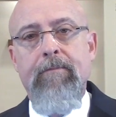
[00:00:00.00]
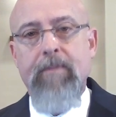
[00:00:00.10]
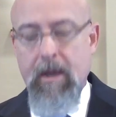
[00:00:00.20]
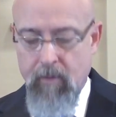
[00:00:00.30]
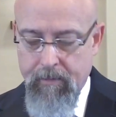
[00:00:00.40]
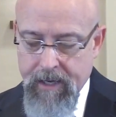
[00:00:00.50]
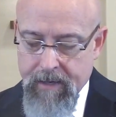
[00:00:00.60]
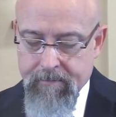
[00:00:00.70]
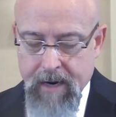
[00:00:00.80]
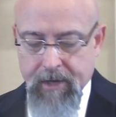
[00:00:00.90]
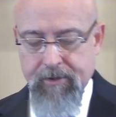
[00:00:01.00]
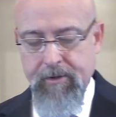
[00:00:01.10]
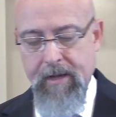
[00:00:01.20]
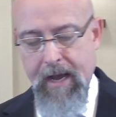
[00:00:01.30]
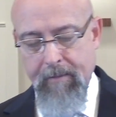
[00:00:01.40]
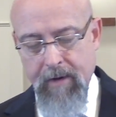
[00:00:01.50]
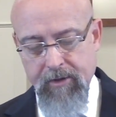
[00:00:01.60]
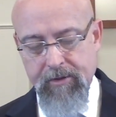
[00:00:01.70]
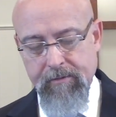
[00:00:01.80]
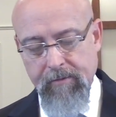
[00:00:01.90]
And we're being measured how
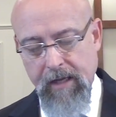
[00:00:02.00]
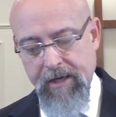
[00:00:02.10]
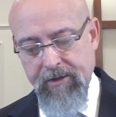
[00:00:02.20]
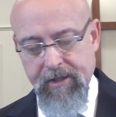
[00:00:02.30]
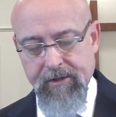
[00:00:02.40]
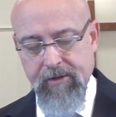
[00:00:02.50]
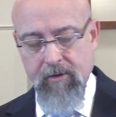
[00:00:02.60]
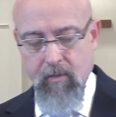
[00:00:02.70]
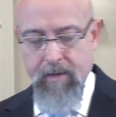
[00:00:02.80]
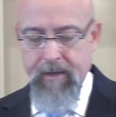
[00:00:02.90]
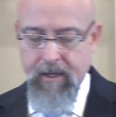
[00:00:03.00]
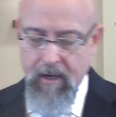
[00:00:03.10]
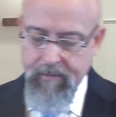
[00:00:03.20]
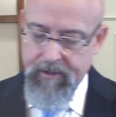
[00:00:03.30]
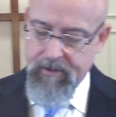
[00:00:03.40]
much like Jesus are we becoming.